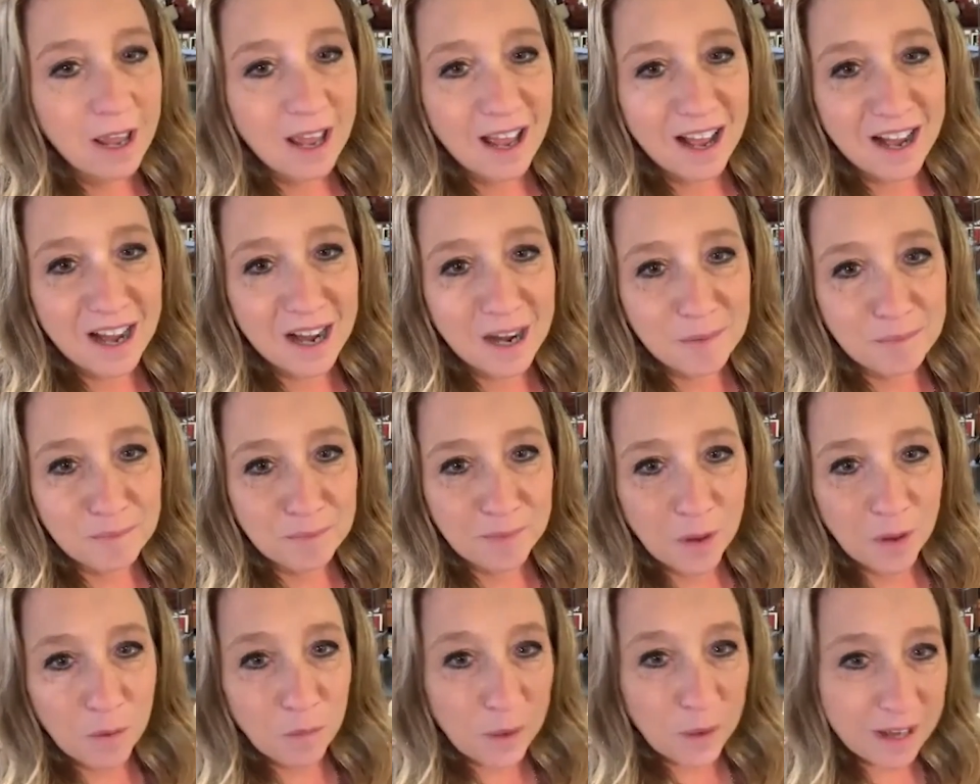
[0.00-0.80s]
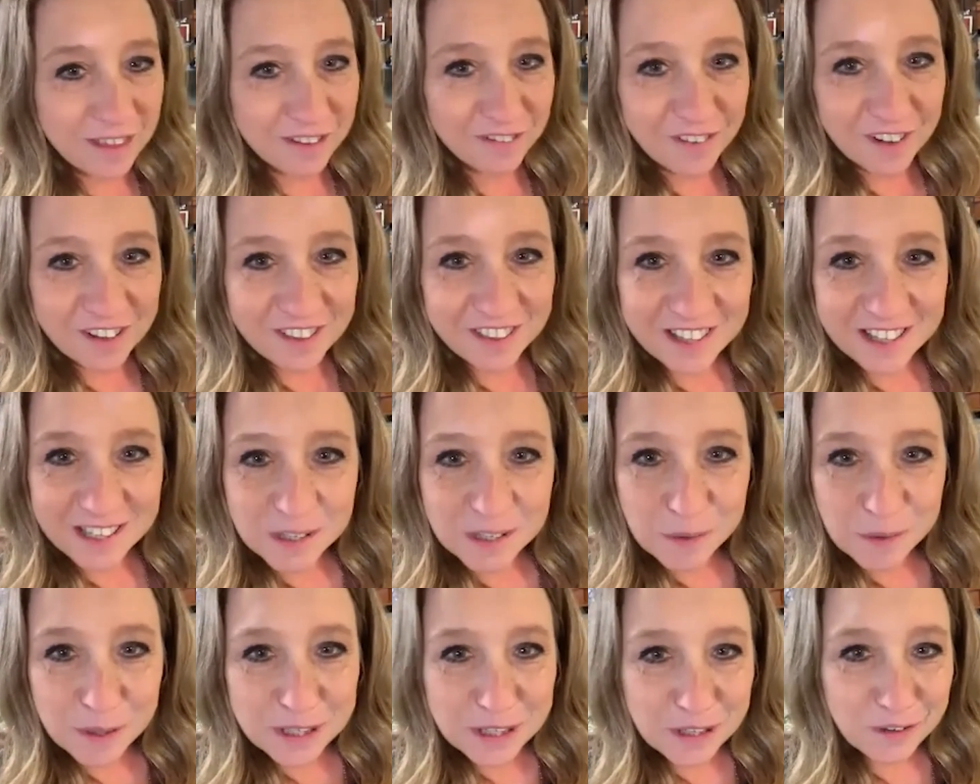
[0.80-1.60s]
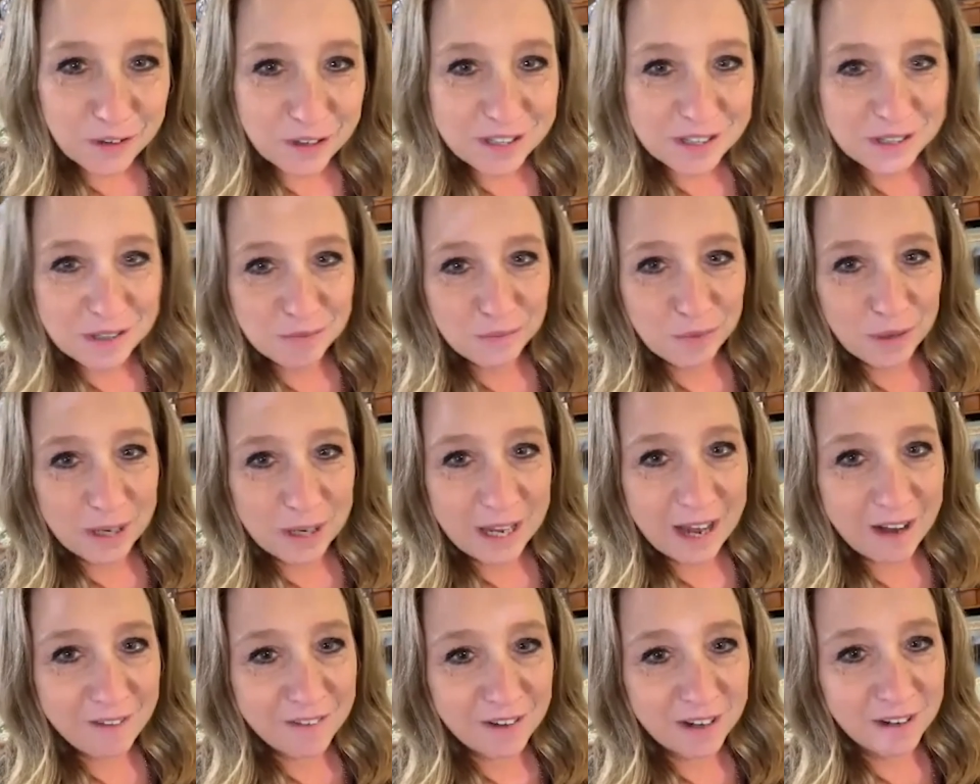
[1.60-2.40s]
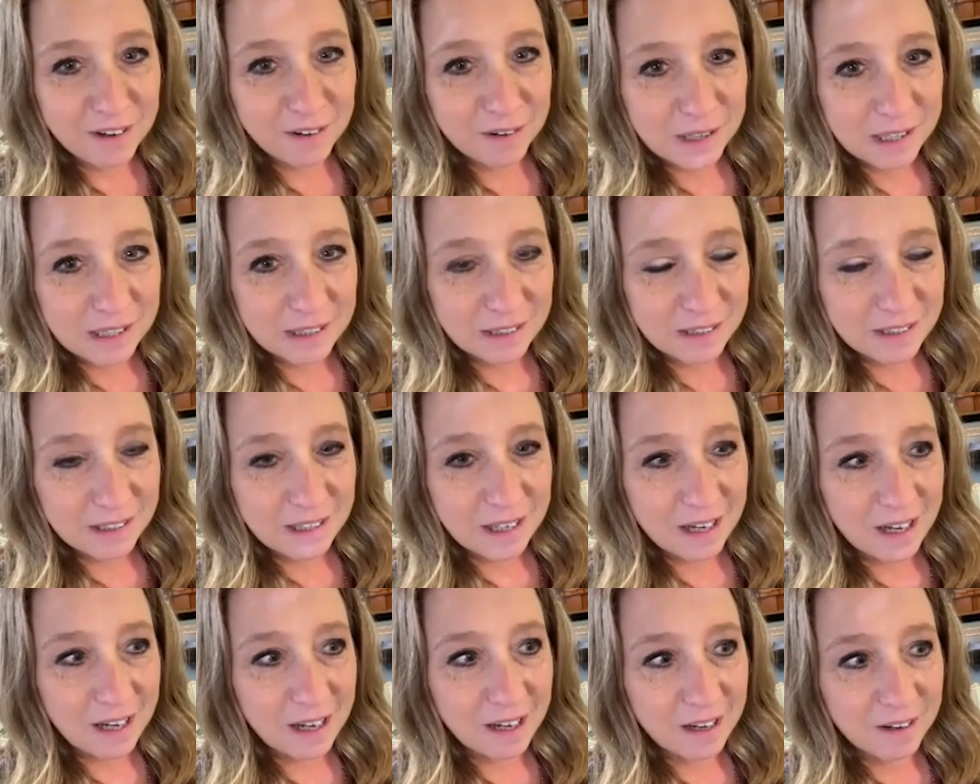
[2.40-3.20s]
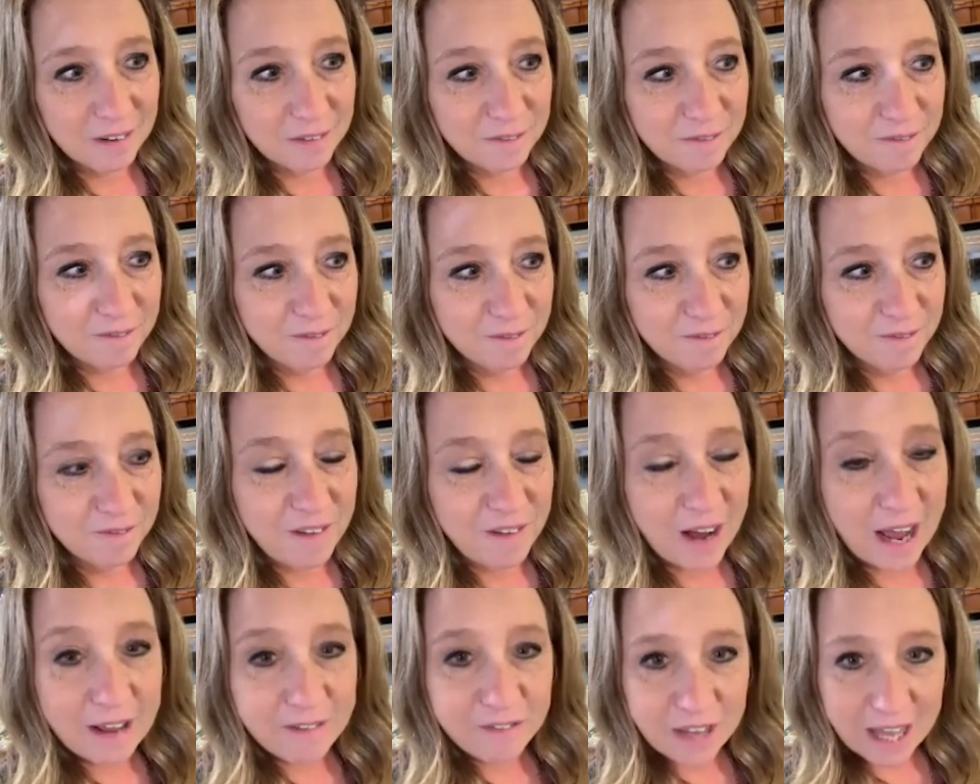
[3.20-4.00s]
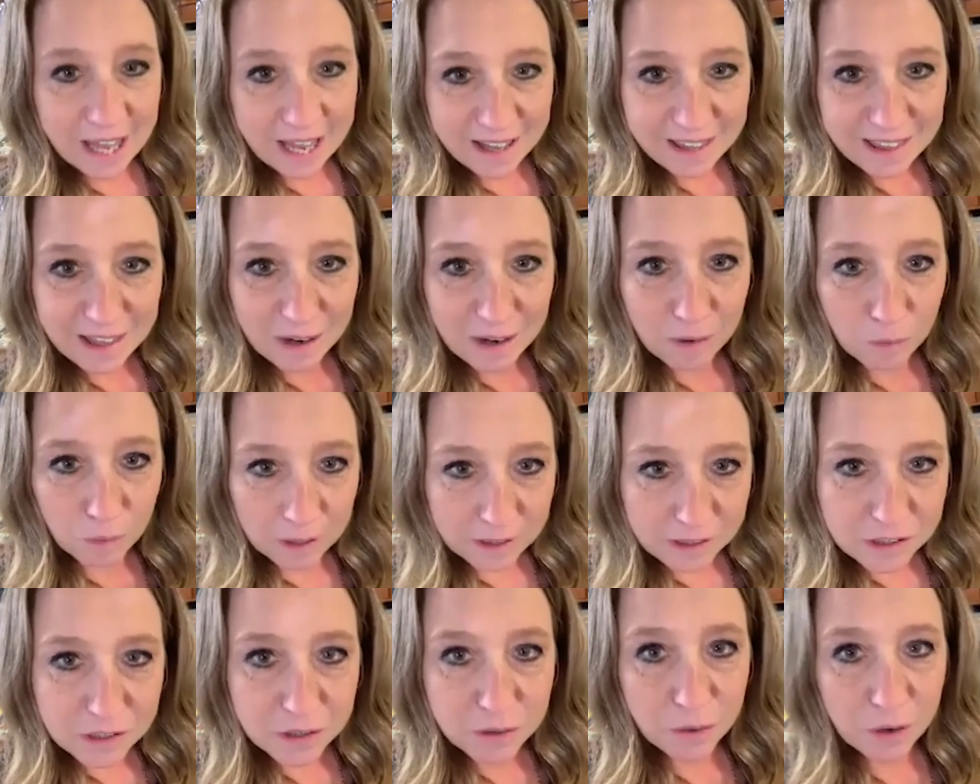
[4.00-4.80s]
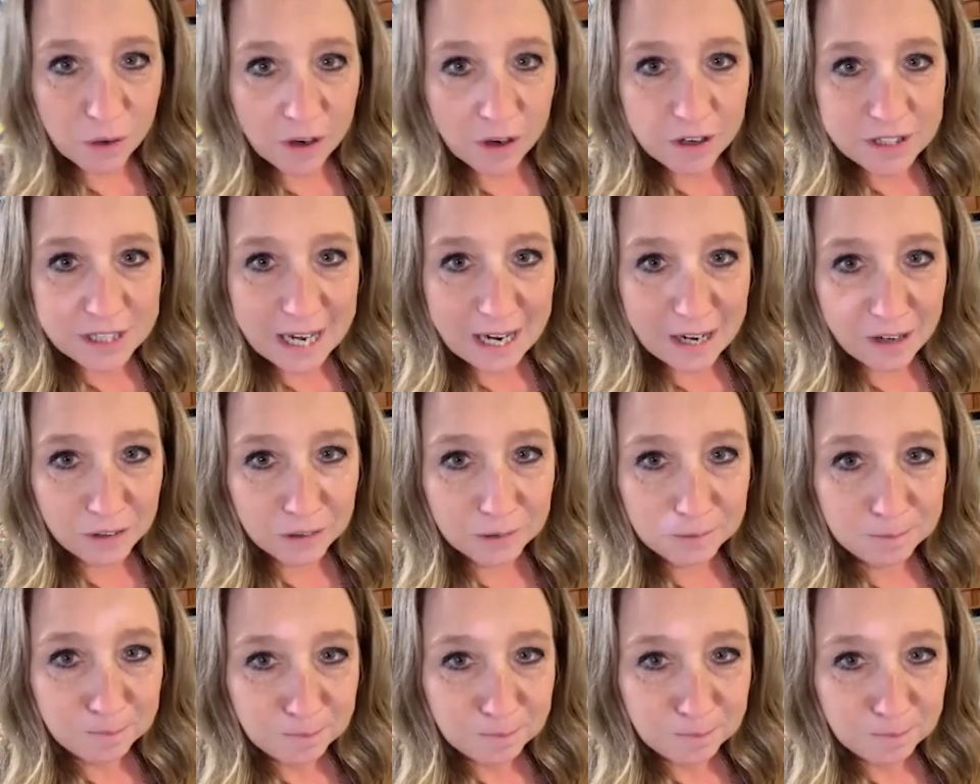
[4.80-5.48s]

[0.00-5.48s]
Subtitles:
One of the fun things we do is we have a 5K that runs through our town.